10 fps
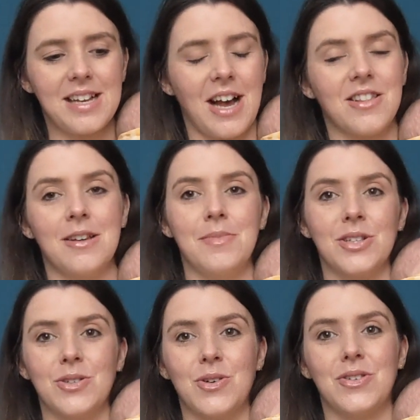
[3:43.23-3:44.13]
cut the
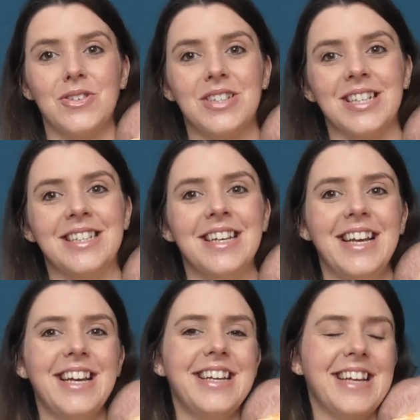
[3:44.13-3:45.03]
umbilical cord. And
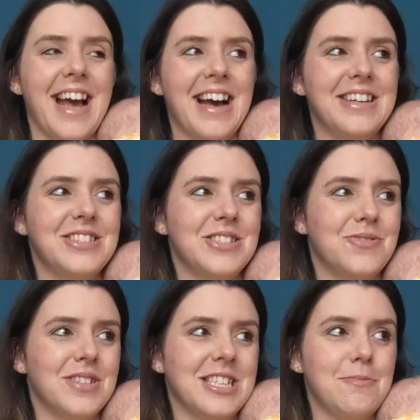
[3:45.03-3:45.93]
yeah, it's
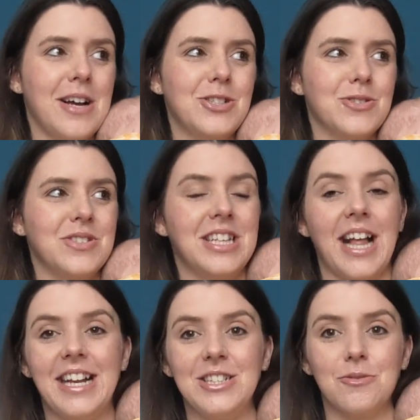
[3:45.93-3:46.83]
just really special, and the
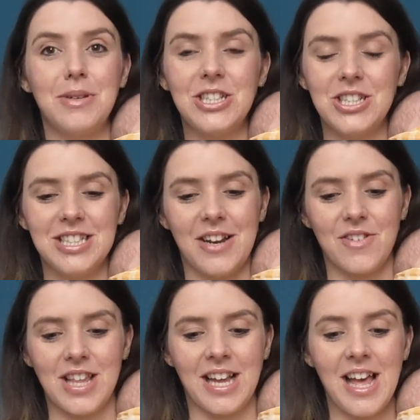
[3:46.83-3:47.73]
lady took pictures and
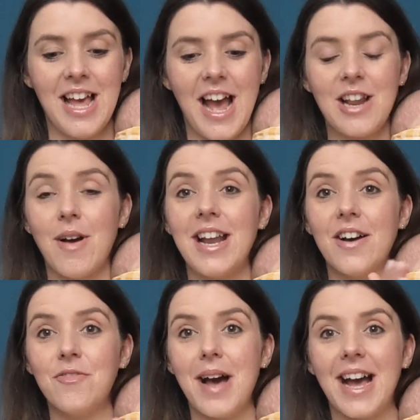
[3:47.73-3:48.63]
everything. Anyway,
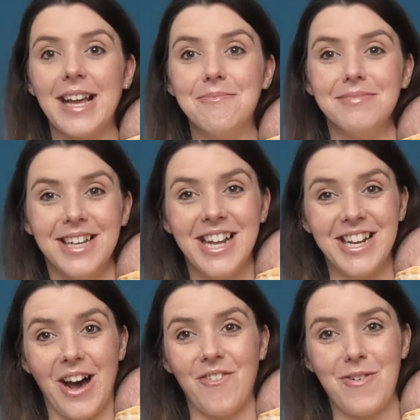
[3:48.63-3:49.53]
enough about him,
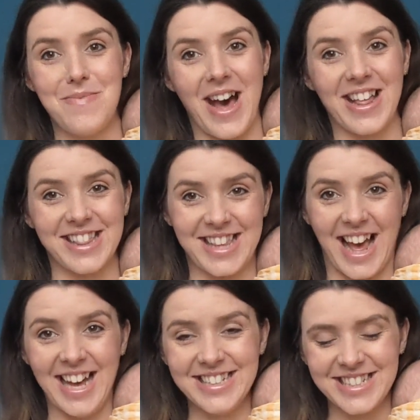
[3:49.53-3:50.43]
enough about
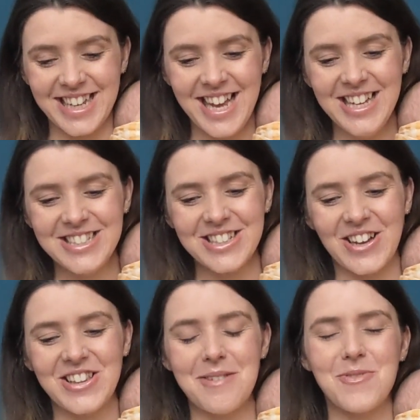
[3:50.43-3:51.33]
that.
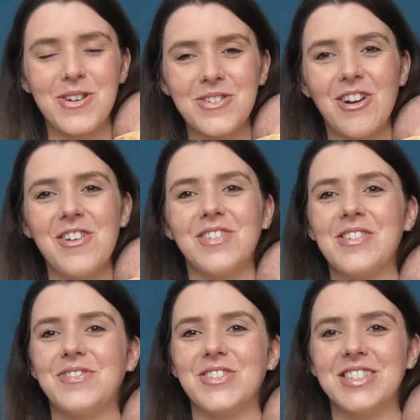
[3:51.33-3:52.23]
So they brought her
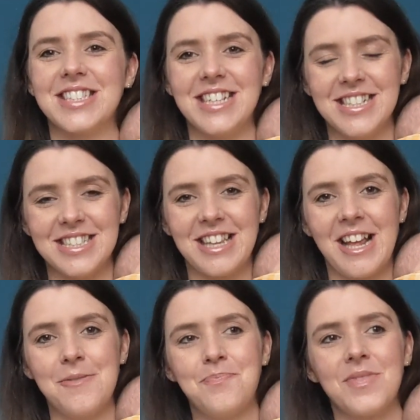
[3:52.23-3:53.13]
over for skin to
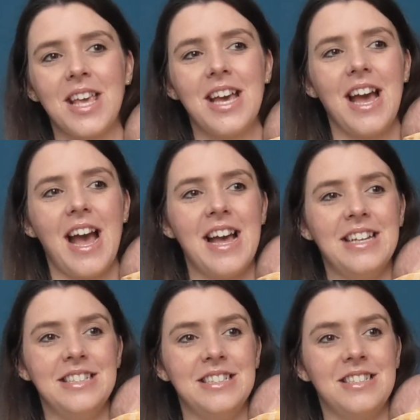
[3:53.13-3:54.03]
skin,
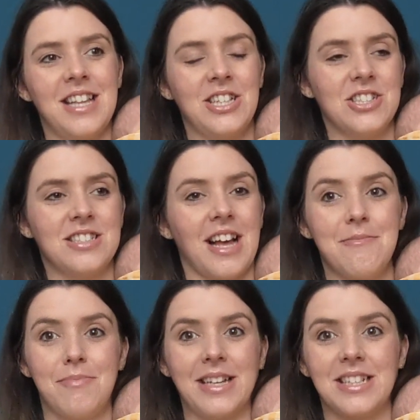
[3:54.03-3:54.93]
and they just
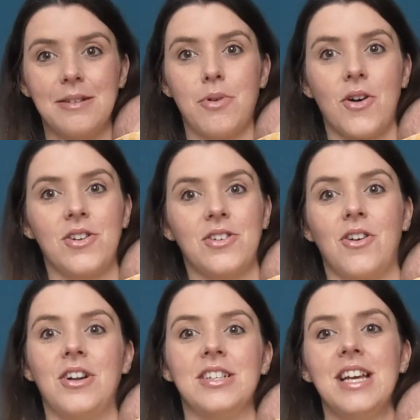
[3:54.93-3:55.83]
like basically plotted her
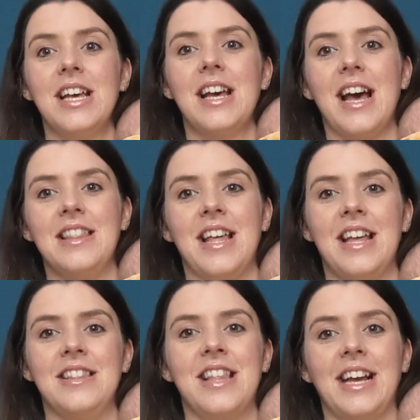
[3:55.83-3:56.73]
on, and
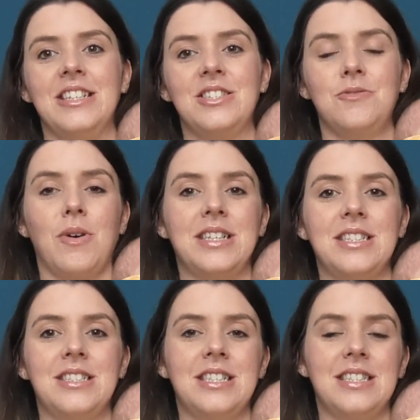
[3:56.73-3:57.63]
then they went
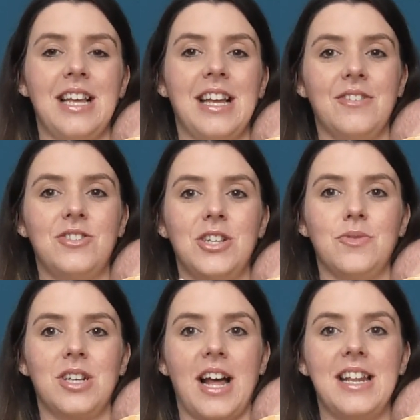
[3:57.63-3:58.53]
to see if she
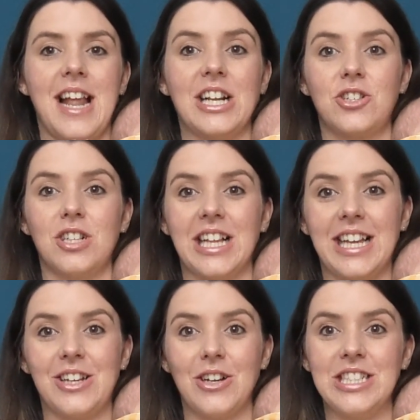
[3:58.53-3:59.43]
would kind of
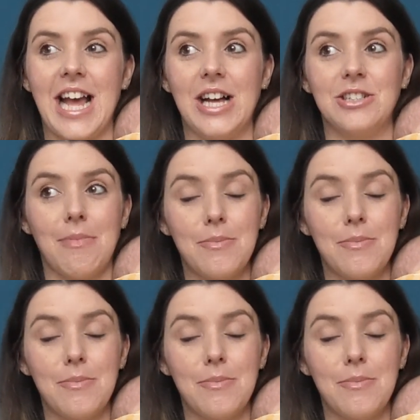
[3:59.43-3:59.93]
naturally go down to